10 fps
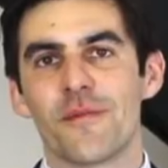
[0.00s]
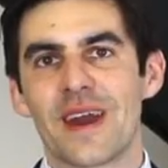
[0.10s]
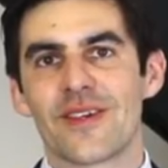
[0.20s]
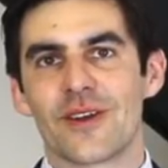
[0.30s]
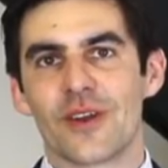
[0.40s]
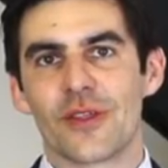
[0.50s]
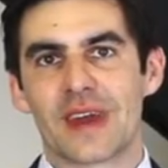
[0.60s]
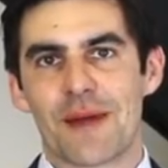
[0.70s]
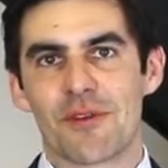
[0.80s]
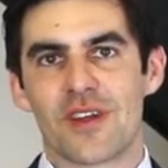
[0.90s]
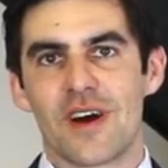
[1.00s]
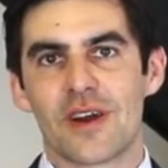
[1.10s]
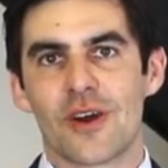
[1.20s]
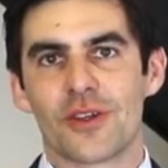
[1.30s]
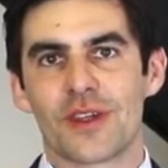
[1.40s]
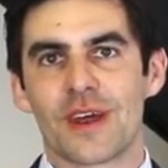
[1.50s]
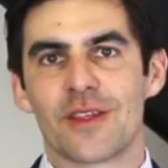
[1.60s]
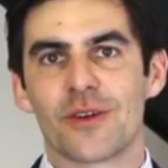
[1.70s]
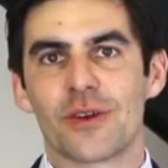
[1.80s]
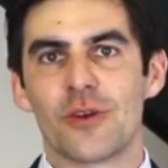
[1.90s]
information on the Gamma Star
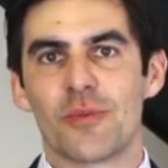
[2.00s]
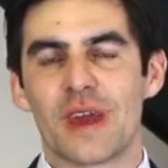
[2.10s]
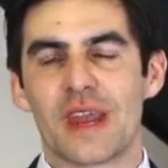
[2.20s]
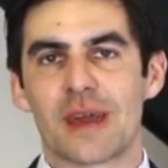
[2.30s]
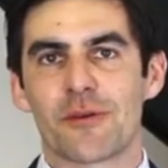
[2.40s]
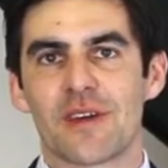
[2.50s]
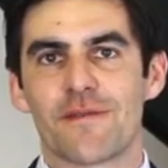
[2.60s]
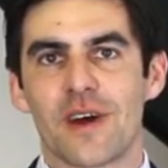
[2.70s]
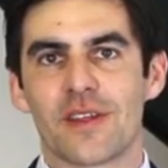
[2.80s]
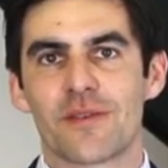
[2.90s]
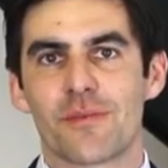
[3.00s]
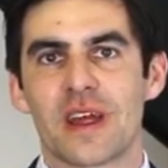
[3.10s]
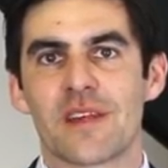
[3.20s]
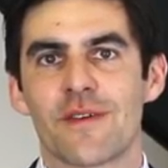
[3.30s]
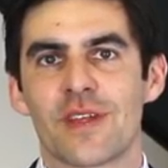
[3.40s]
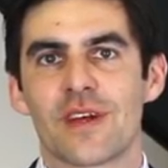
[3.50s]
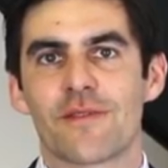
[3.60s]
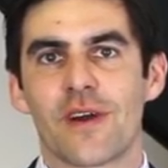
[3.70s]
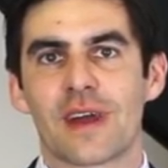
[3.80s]
Continental European Equity Fund, please visit